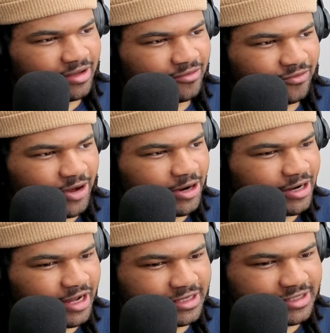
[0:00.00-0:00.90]
Very
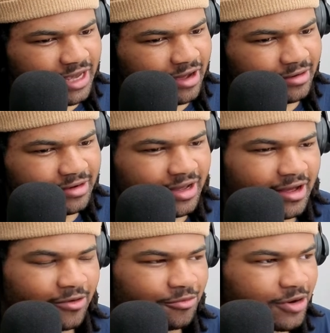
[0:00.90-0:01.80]
nice sound.
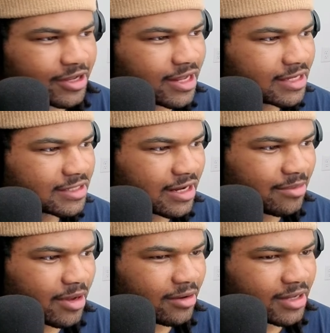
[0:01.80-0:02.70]
Really nice kind of
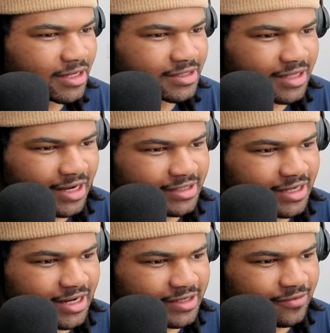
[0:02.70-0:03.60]
melodies. Like I
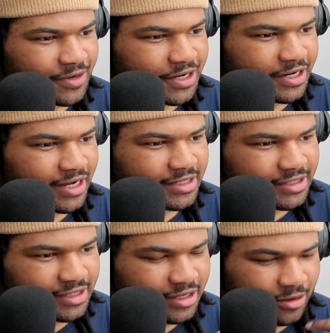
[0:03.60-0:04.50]
said, that's a very
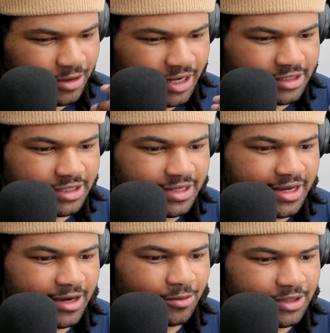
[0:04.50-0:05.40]
nice, catchy
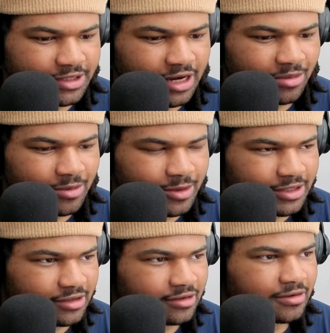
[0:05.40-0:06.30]
thing with the tell me what
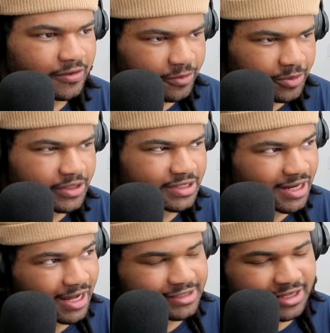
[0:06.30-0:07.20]
to do. It repeats a
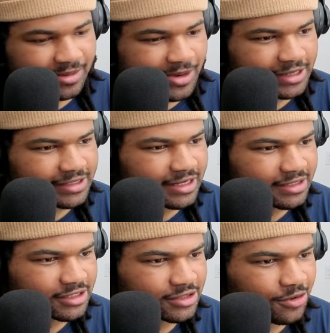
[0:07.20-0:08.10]
lot, so that makes
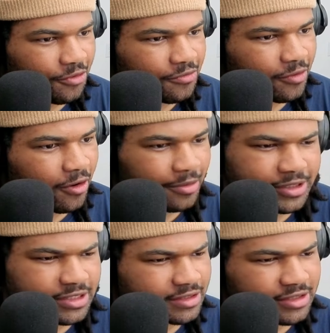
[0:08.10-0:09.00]
sense just overall. But
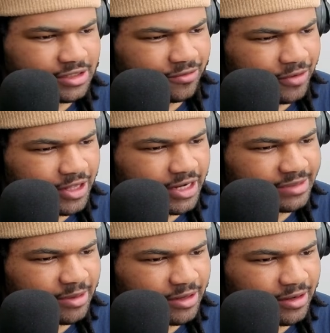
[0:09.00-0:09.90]
it's just a really nice
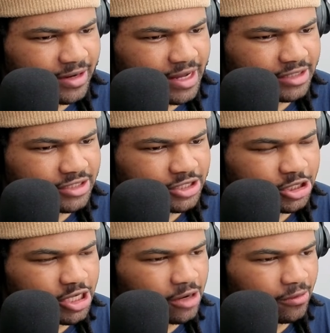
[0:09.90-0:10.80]
melody on that, just in
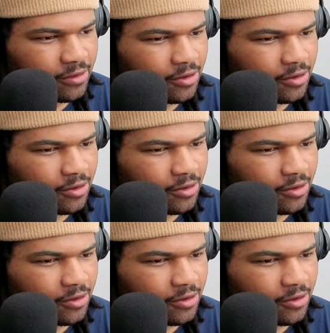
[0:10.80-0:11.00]
general.